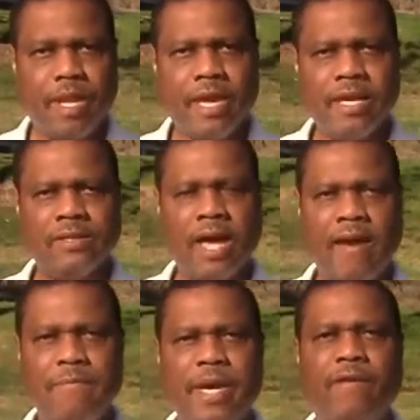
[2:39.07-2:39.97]
is
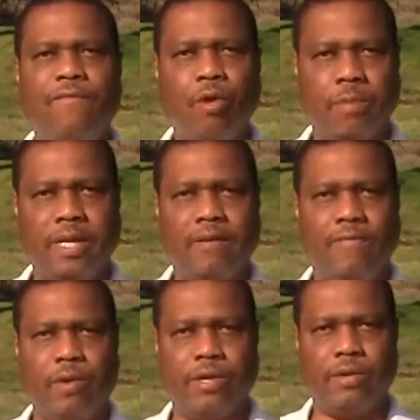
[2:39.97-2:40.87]
I've made a formula
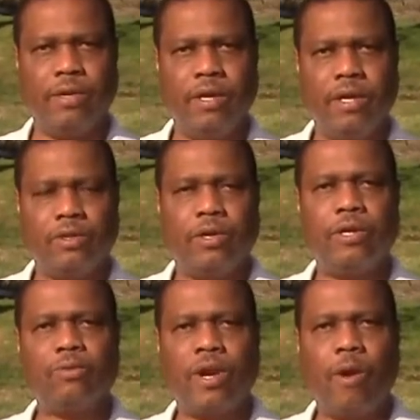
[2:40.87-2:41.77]
for you. So
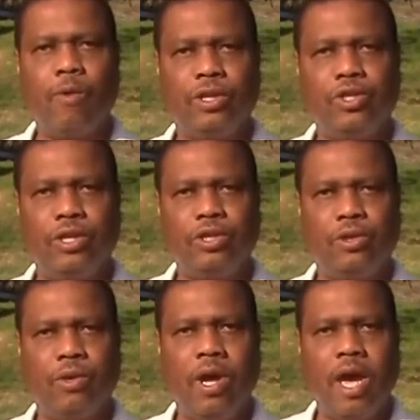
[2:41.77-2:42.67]
here's what I want you to
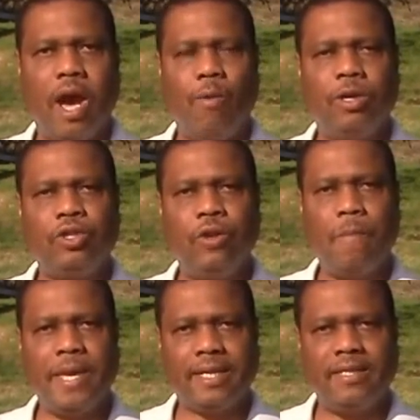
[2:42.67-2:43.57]
do. I want you to
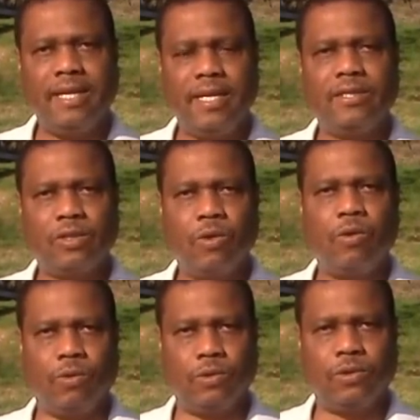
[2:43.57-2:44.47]
pick 10
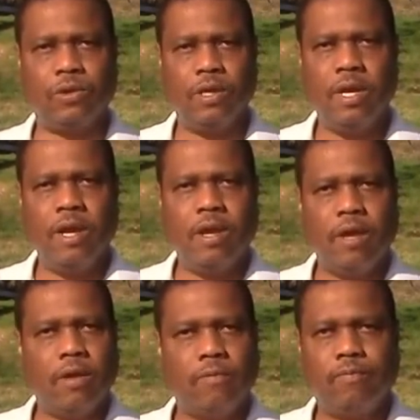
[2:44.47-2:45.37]
schools.
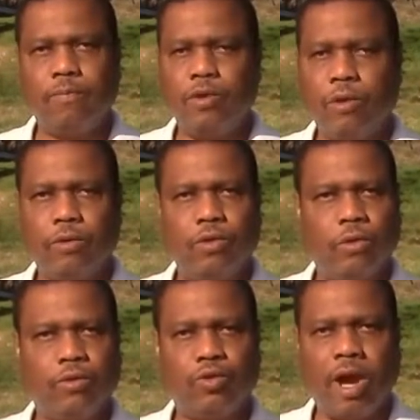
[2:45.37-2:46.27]

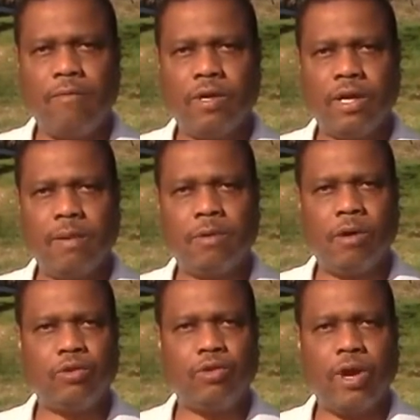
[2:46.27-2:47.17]
Your travel club
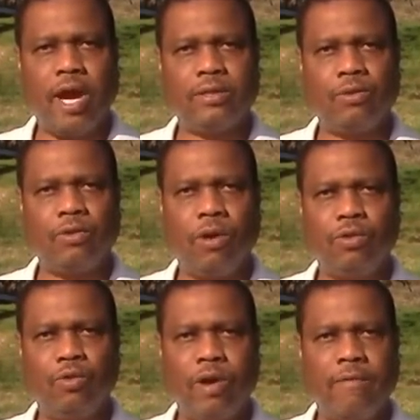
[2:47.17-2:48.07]
coach or your high school
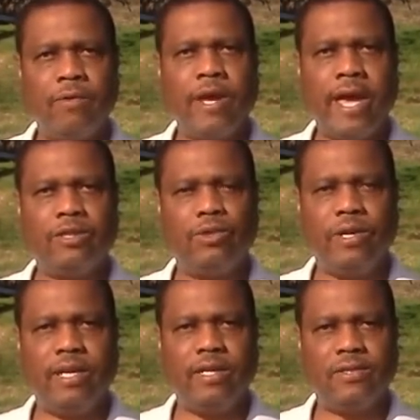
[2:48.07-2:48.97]
coach, whoever has you
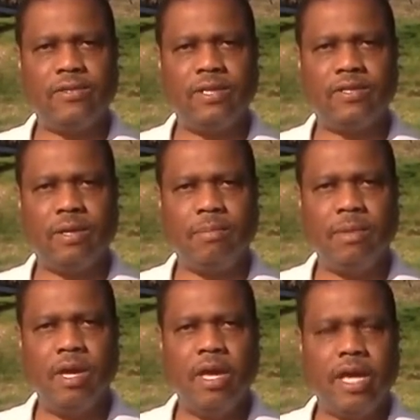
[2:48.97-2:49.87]
in this system,
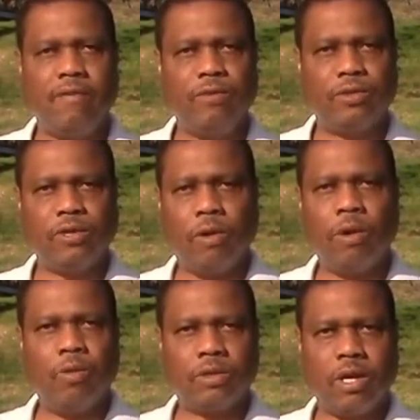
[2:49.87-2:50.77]
and if you're solo,
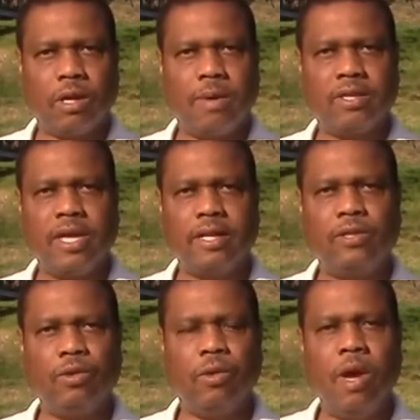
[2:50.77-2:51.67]
we'll talk about that
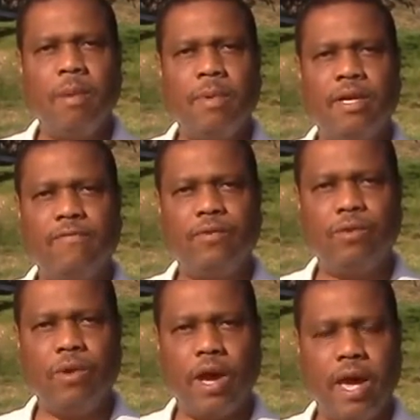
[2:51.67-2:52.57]
too. But if
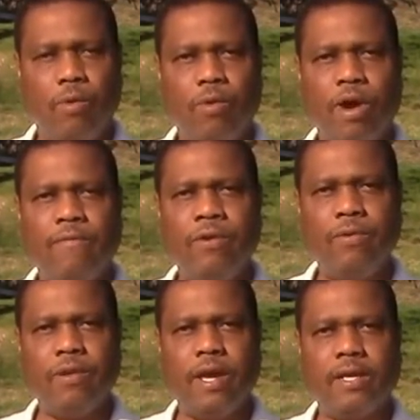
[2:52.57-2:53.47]
you,
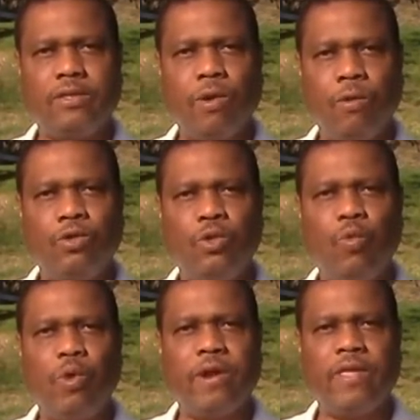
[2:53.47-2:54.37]
whoever has told you
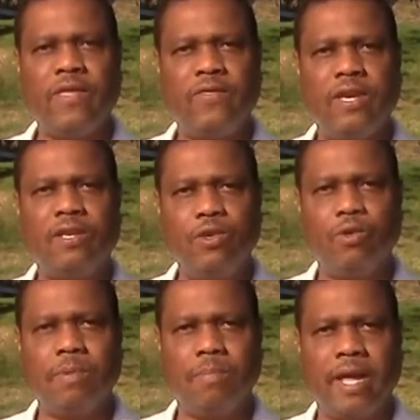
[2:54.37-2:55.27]
where they think you
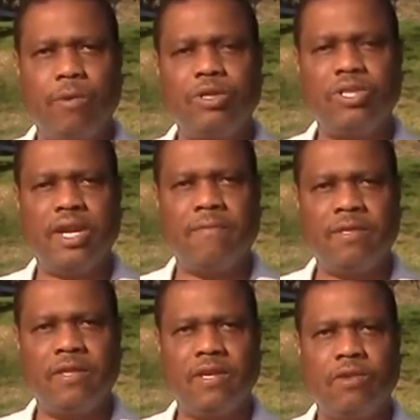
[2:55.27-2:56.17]
can play, which level
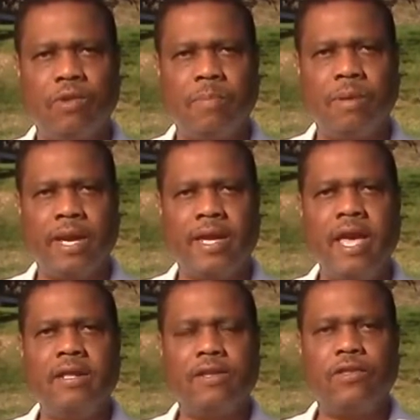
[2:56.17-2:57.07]
they think you can play,
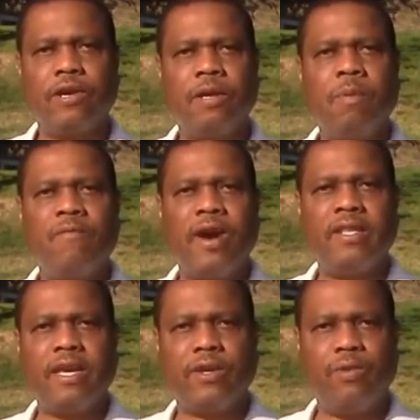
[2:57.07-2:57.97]
that they're gonna provide
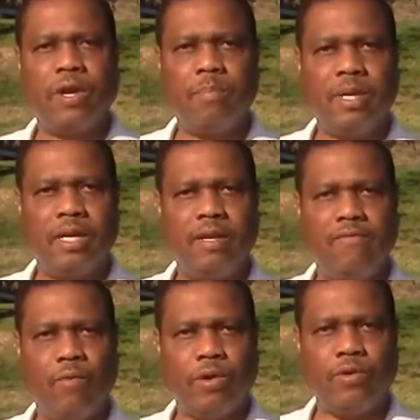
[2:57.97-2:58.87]
that credibility
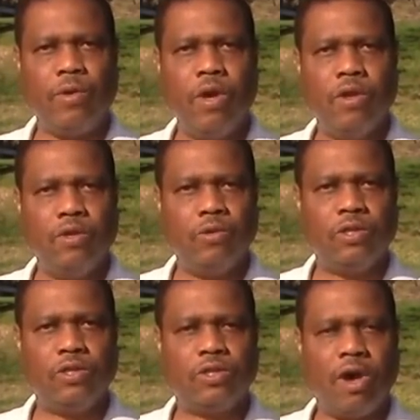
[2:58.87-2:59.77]
for you
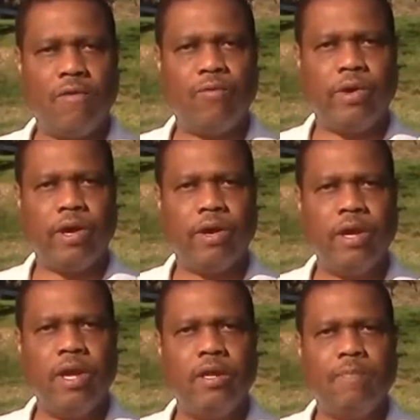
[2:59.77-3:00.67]
using the software,
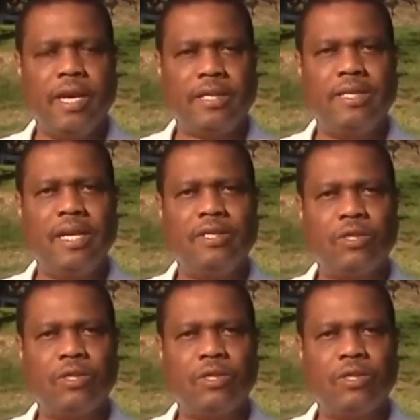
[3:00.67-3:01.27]
pick 10